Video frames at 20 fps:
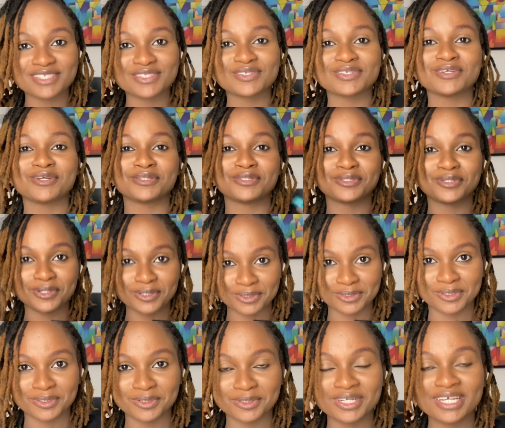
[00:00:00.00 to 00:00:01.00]
to your
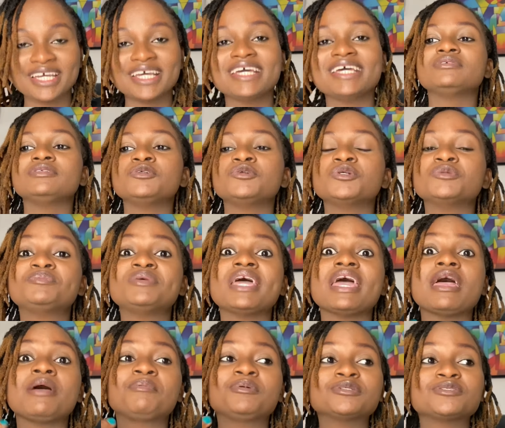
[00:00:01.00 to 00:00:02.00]
doctor, you will be
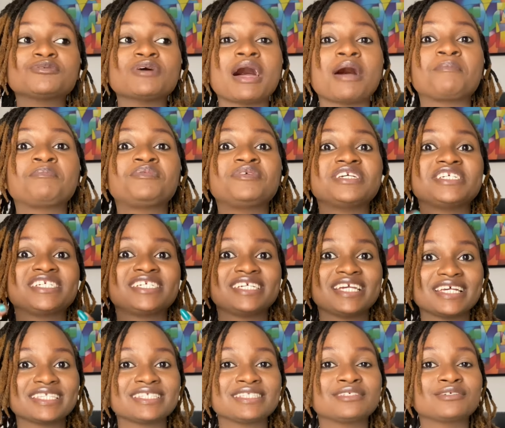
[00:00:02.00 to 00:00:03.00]
able to
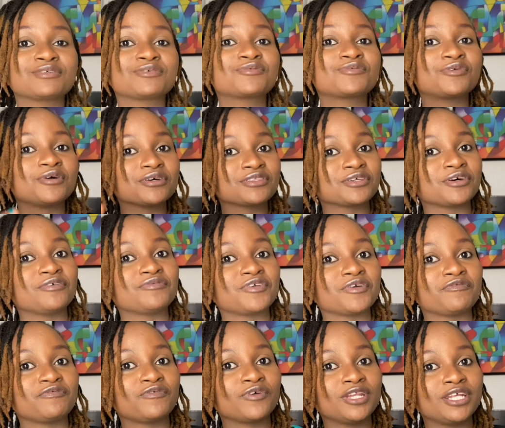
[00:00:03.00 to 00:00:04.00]
appreciate the growth of your
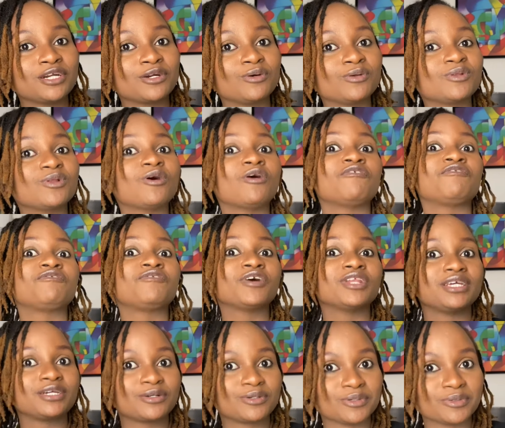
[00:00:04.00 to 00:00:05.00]
follicle or
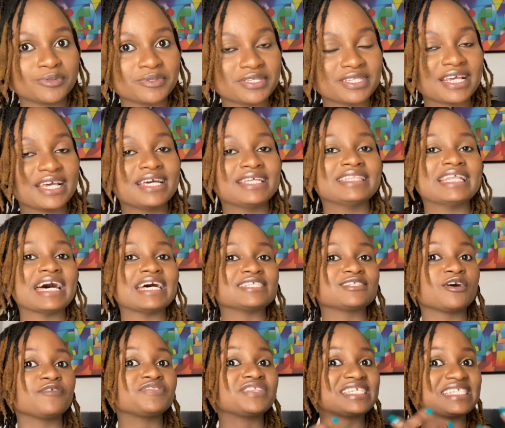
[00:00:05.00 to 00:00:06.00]
follicles, that's
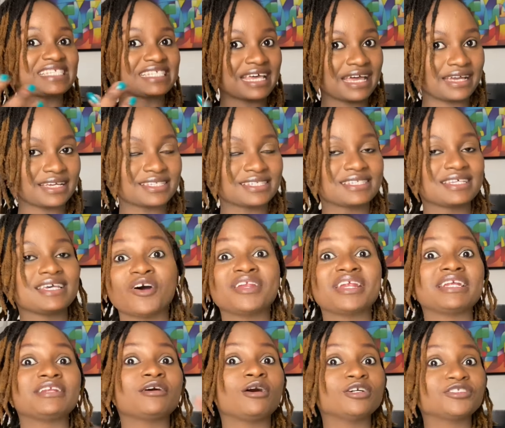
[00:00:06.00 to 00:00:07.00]
of the sacs, on
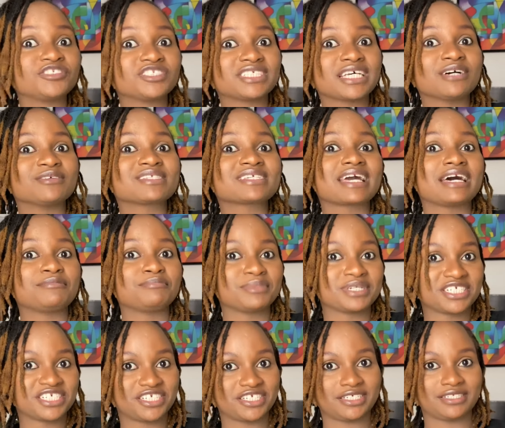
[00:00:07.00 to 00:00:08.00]
an ultrasound scan
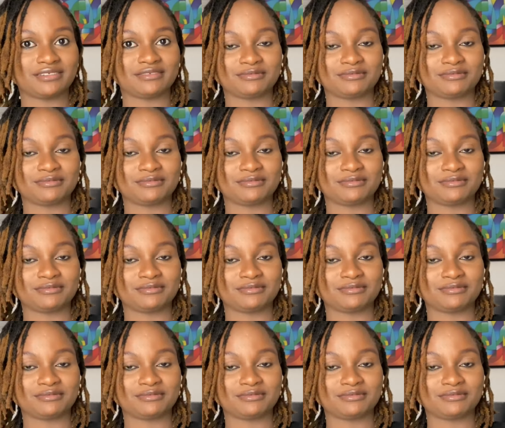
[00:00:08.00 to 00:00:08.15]
machine.